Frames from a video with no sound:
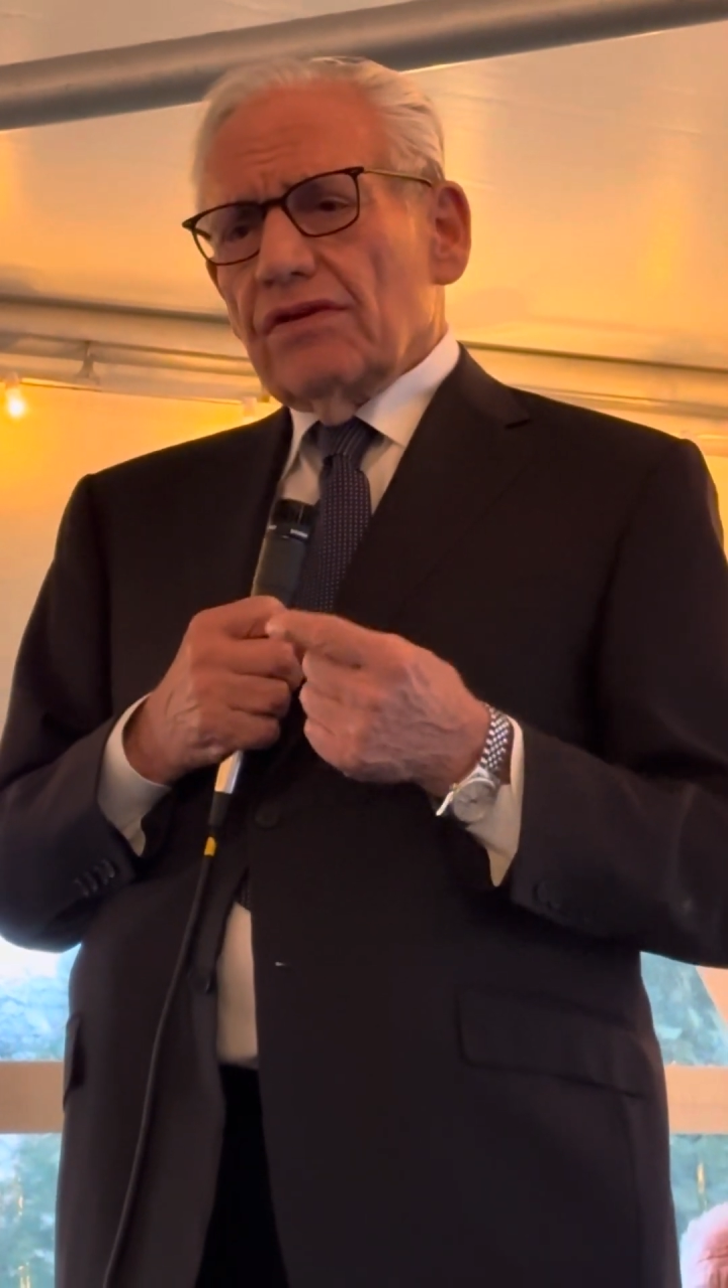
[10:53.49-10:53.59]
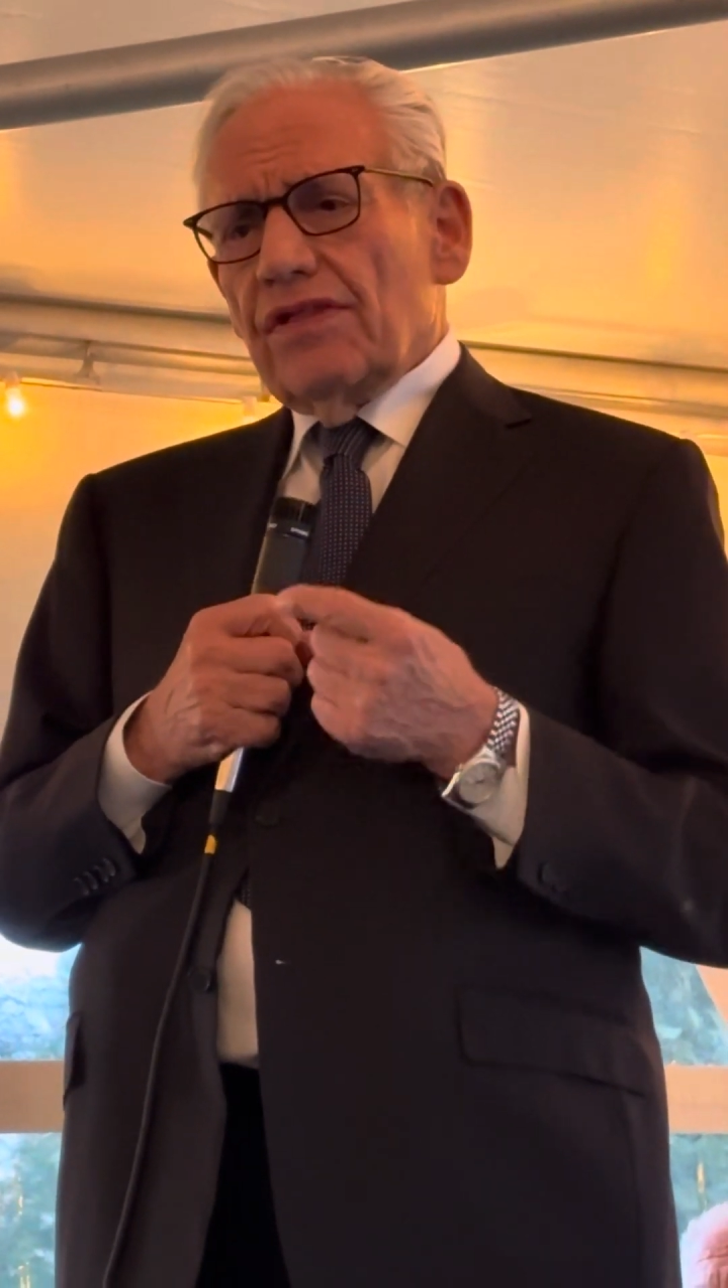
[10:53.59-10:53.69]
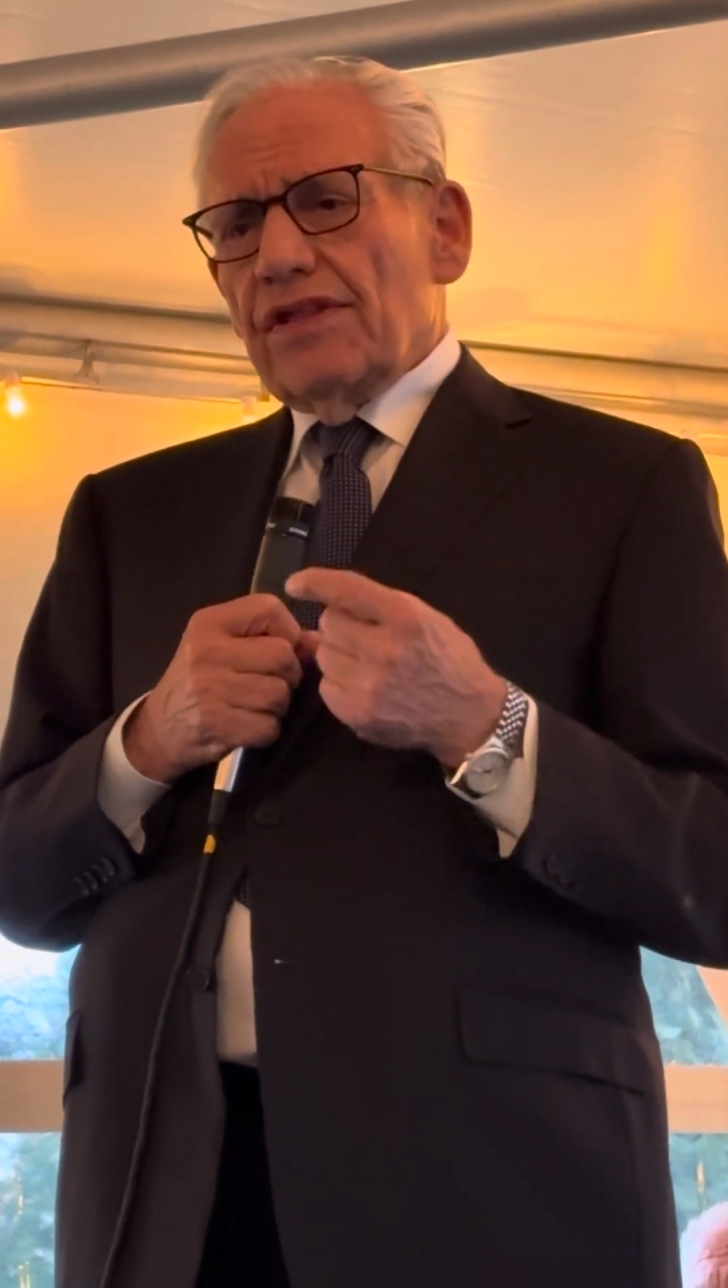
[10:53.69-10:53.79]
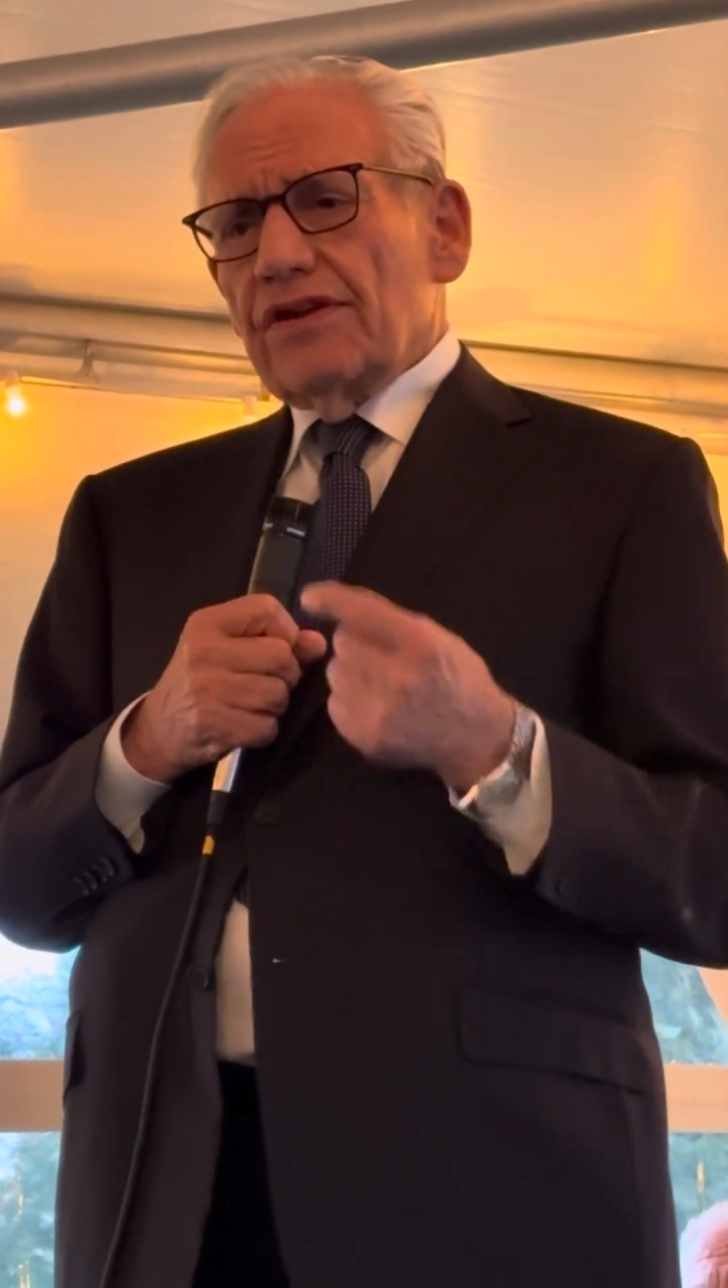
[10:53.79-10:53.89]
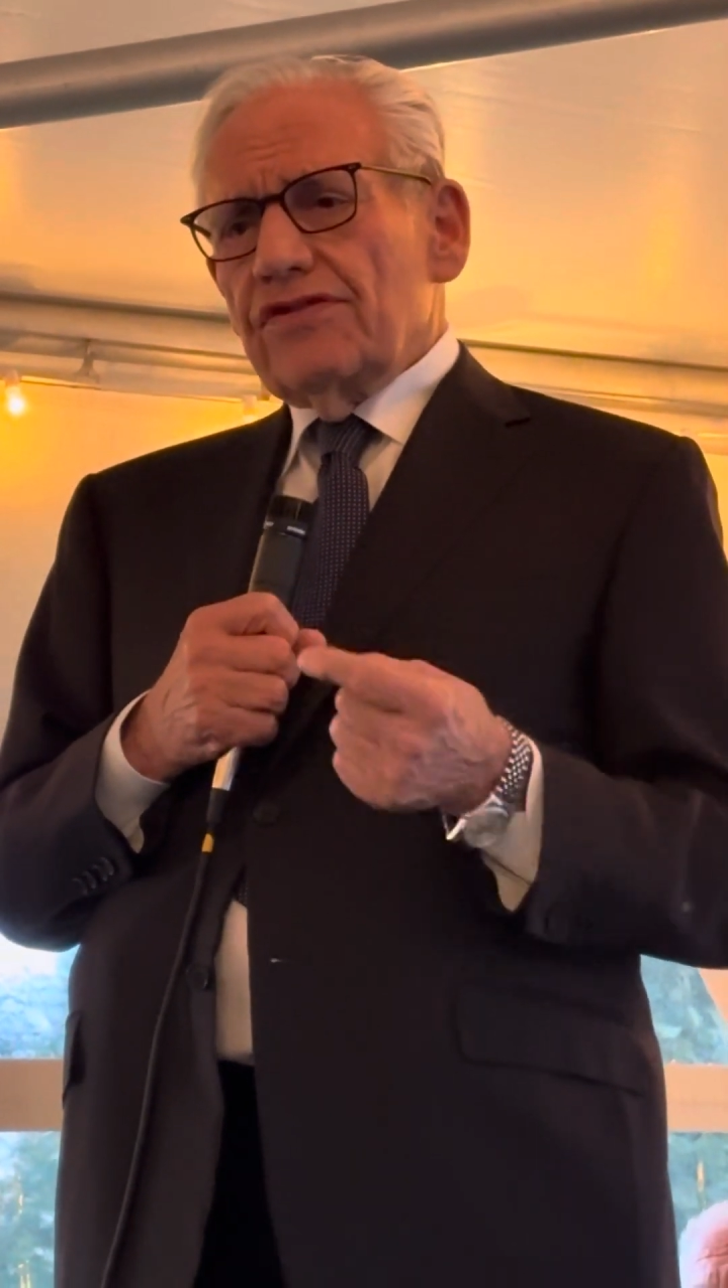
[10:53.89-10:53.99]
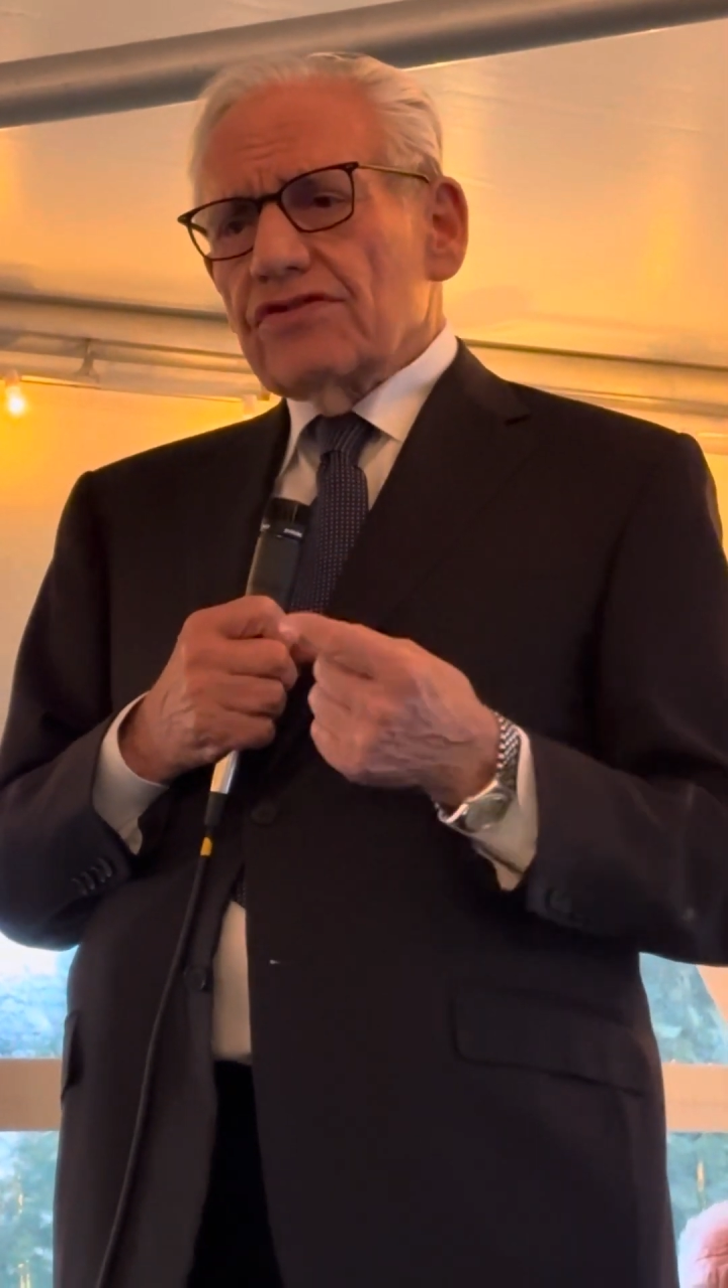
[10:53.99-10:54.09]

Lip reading: that